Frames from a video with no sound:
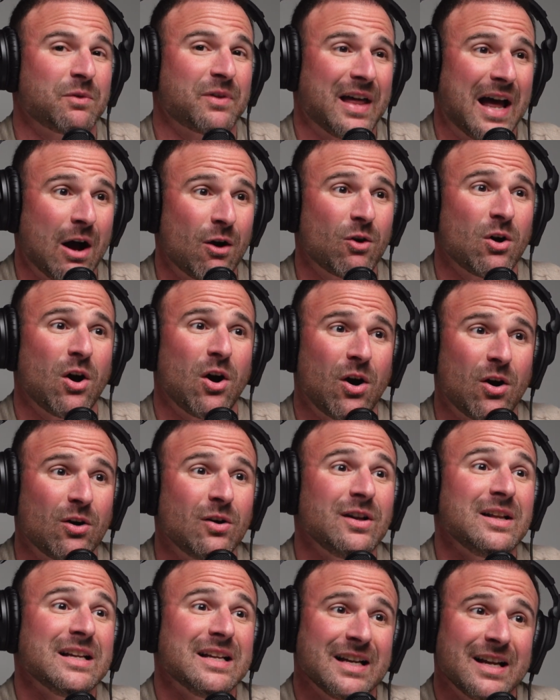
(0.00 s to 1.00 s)
With
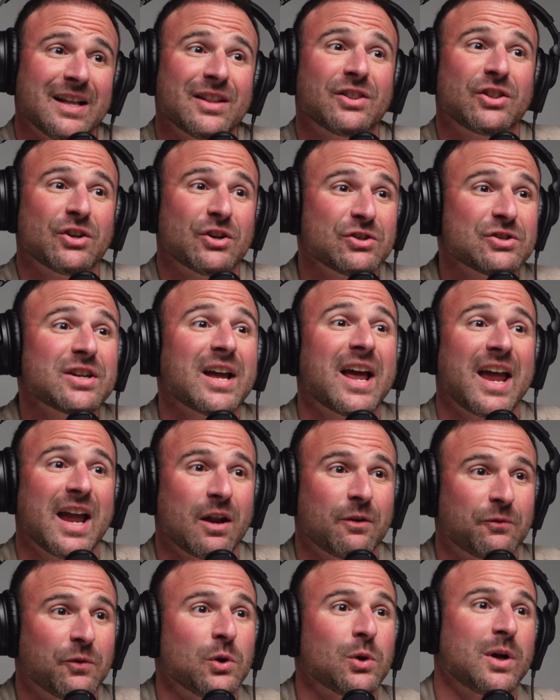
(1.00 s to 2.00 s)
alcohol, there's a
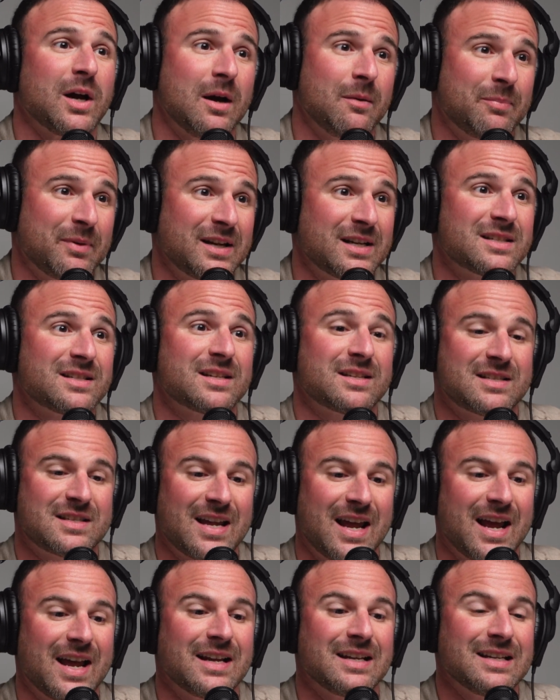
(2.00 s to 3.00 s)
handful of companies that
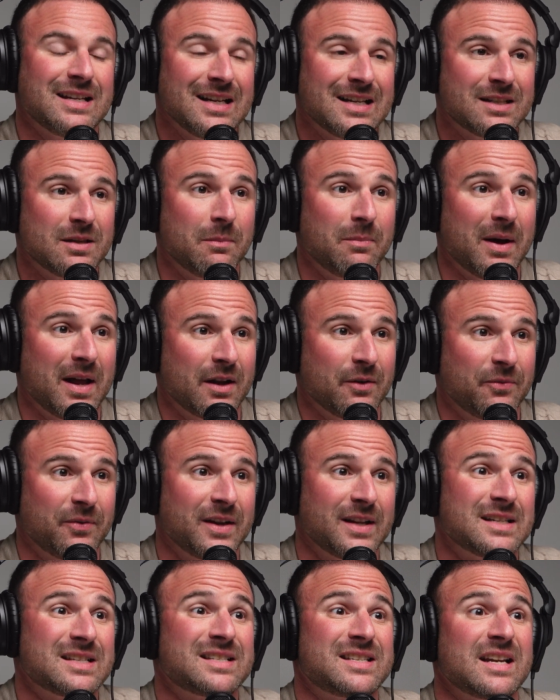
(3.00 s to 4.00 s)
stand to
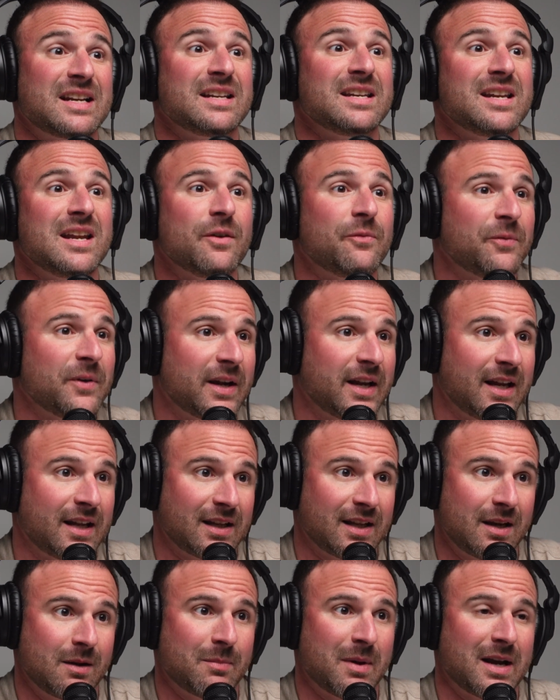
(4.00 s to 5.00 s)
benefit
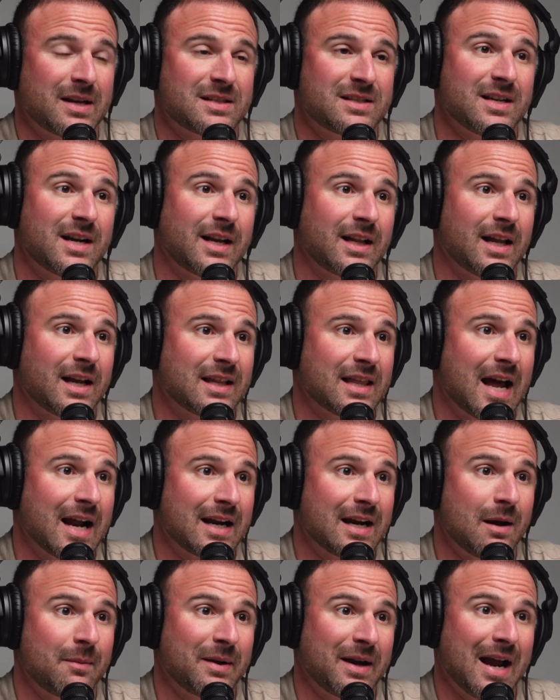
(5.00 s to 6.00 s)
significantly by a study like
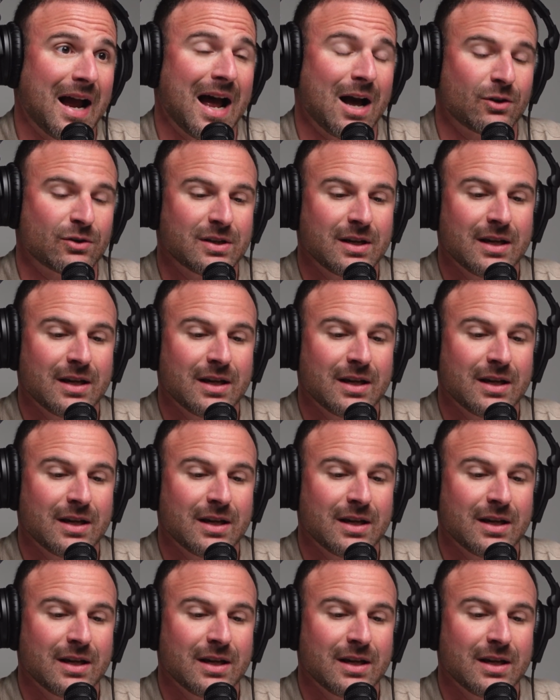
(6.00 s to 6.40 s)
that coming out.